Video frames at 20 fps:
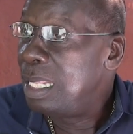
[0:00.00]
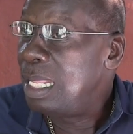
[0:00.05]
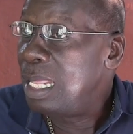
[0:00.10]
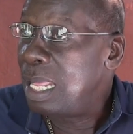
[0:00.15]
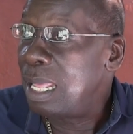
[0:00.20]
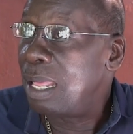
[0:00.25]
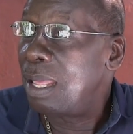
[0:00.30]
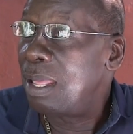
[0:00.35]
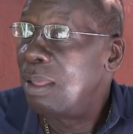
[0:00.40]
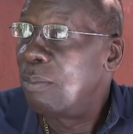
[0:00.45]

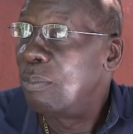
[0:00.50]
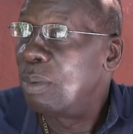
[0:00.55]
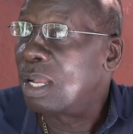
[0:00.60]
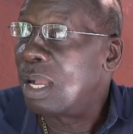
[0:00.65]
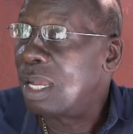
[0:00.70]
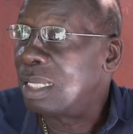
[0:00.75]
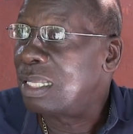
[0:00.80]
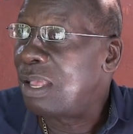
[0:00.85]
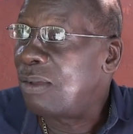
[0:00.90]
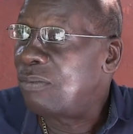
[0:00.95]
Yeah,
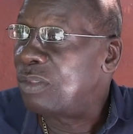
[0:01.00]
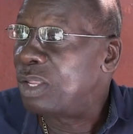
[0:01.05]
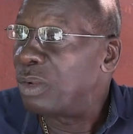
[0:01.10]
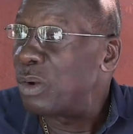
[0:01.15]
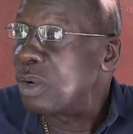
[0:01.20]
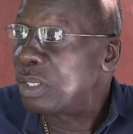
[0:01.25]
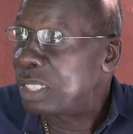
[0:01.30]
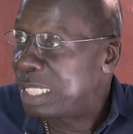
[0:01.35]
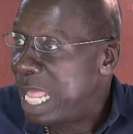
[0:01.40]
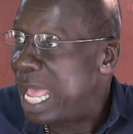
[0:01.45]
because of
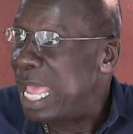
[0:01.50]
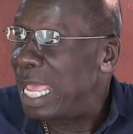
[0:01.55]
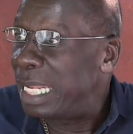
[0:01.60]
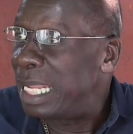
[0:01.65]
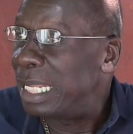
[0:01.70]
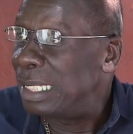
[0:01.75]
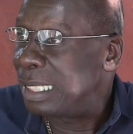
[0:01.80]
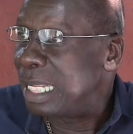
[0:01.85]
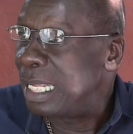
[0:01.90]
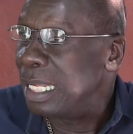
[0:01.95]
our
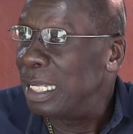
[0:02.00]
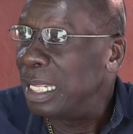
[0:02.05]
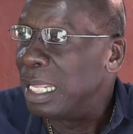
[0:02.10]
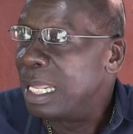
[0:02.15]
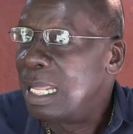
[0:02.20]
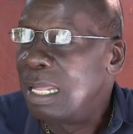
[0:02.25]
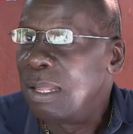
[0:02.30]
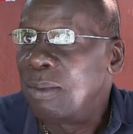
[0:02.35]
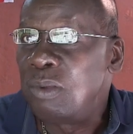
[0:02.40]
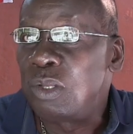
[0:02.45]
style and thing.
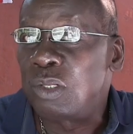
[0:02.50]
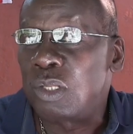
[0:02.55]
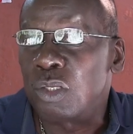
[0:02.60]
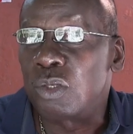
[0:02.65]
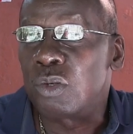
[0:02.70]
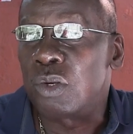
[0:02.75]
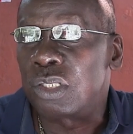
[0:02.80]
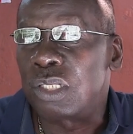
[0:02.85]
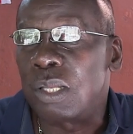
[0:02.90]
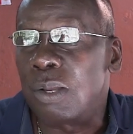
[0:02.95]
We used to
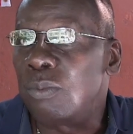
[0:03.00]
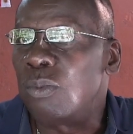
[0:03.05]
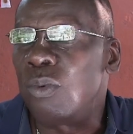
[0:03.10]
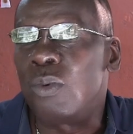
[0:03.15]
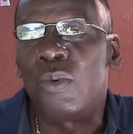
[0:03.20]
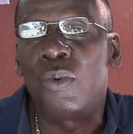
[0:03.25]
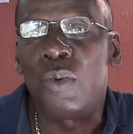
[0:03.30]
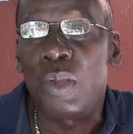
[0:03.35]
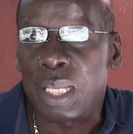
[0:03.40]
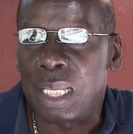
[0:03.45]
throw
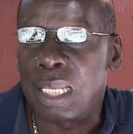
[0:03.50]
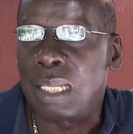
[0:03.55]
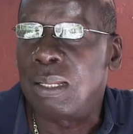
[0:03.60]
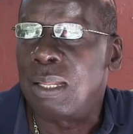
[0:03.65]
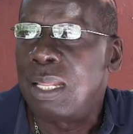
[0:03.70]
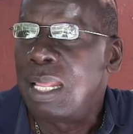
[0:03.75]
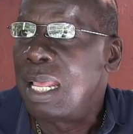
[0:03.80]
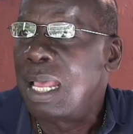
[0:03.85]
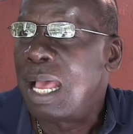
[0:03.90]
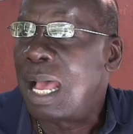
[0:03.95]
some
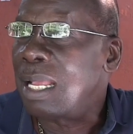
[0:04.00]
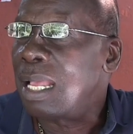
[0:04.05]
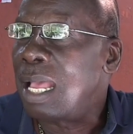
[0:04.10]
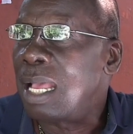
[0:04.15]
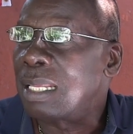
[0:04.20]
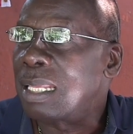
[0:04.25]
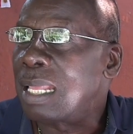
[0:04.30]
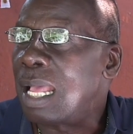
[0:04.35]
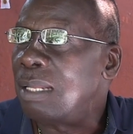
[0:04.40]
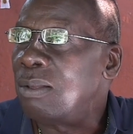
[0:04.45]
wicked,
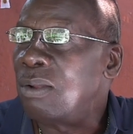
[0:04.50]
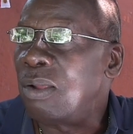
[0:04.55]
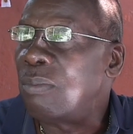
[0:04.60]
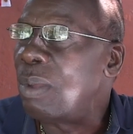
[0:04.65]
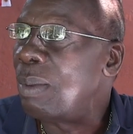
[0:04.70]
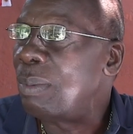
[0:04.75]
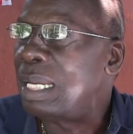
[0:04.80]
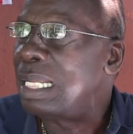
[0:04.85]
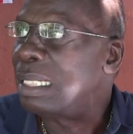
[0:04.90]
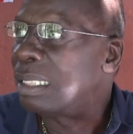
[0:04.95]
I don't
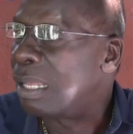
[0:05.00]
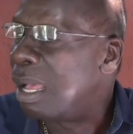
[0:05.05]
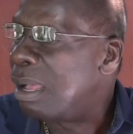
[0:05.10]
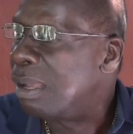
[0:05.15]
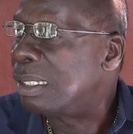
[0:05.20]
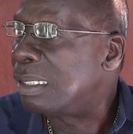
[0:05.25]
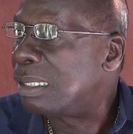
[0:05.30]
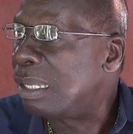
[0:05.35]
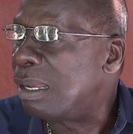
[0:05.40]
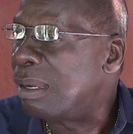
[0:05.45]
remember the
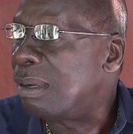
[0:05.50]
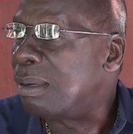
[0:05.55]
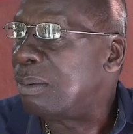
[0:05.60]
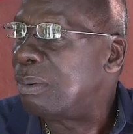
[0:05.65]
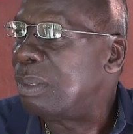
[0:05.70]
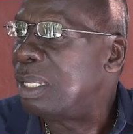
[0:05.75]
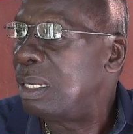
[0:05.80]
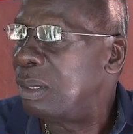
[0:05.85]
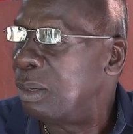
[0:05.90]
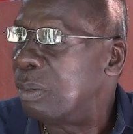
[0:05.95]
songs,
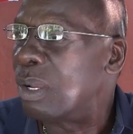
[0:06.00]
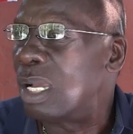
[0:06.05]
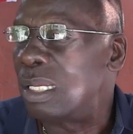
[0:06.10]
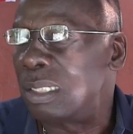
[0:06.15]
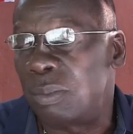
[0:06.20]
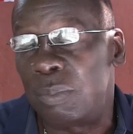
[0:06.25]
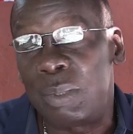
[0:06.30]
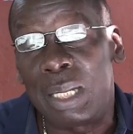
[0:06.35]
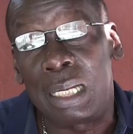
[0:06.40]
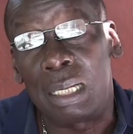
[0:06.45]
or, you know,
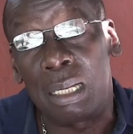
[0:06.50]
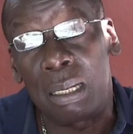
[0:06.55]
because it's been a